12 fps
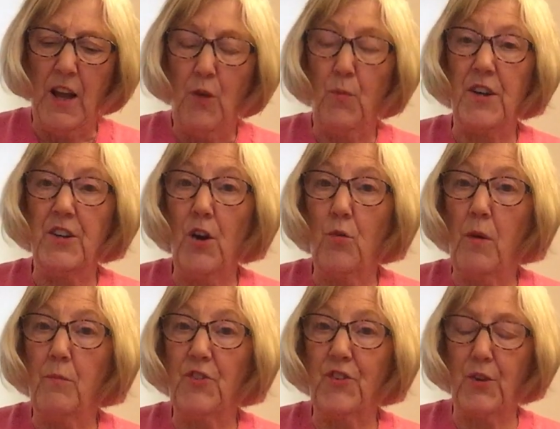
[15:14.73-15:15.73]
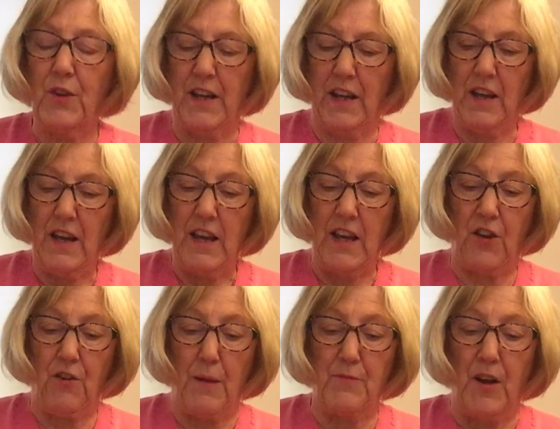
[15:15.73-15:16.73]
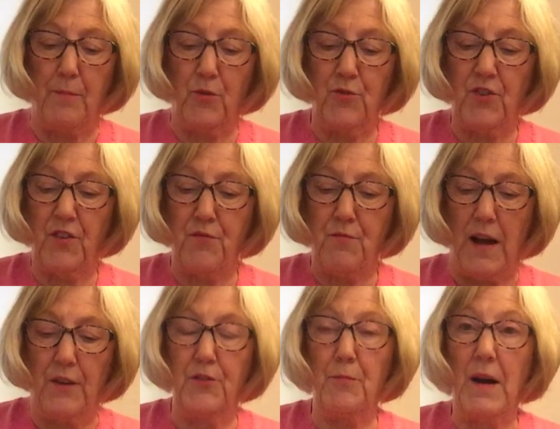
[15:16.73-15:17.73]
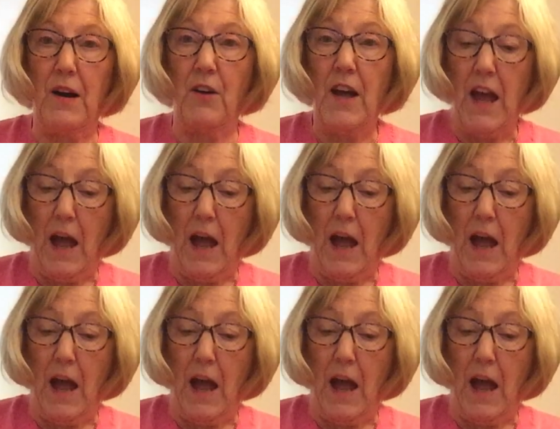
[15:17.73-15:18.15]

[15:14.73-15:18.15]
When no one was looking, he crept up onto the roundabout